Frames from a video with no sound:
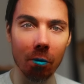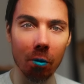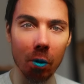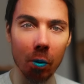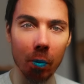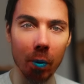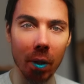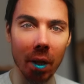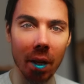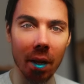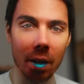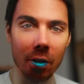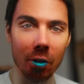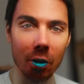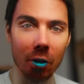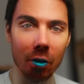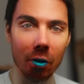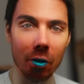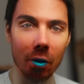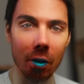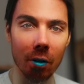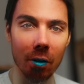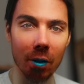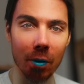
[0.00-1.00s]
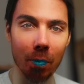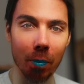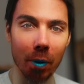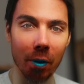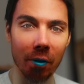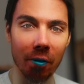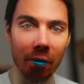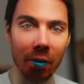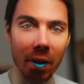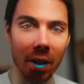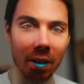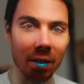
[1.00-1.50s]
Rumor has it Sony
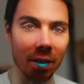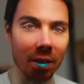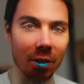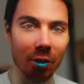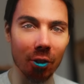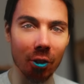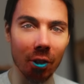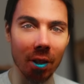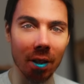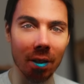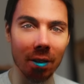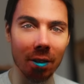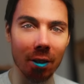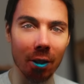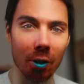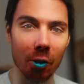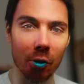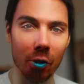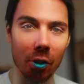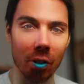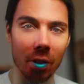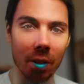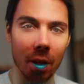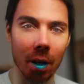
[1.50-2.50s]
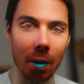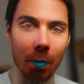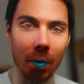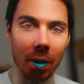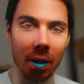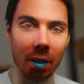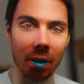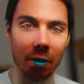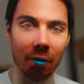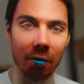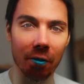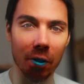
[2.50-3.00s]
perfected skin tones is
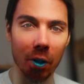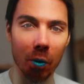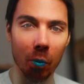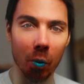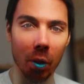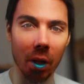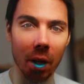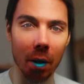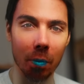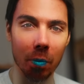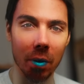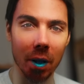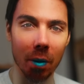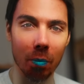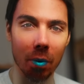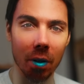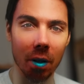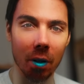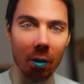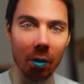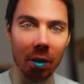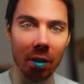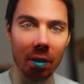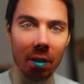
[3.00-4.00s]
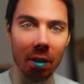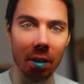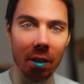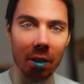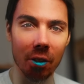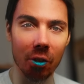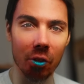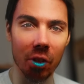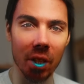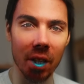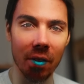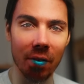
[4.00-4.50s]
coming in a firmware update, but only to
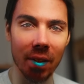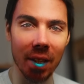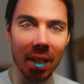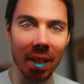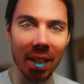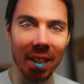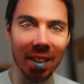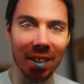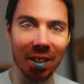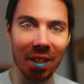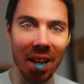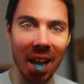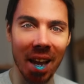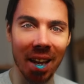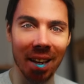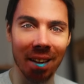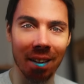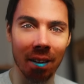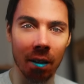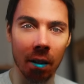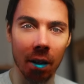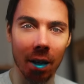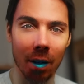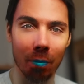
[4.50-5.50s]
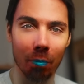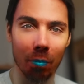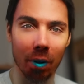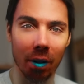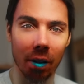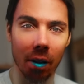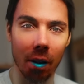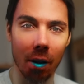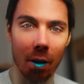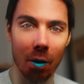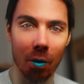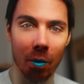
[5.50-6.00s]
the ZV-E10 and
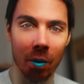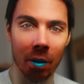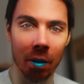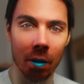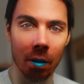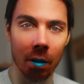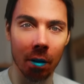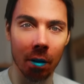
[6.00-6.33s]
below.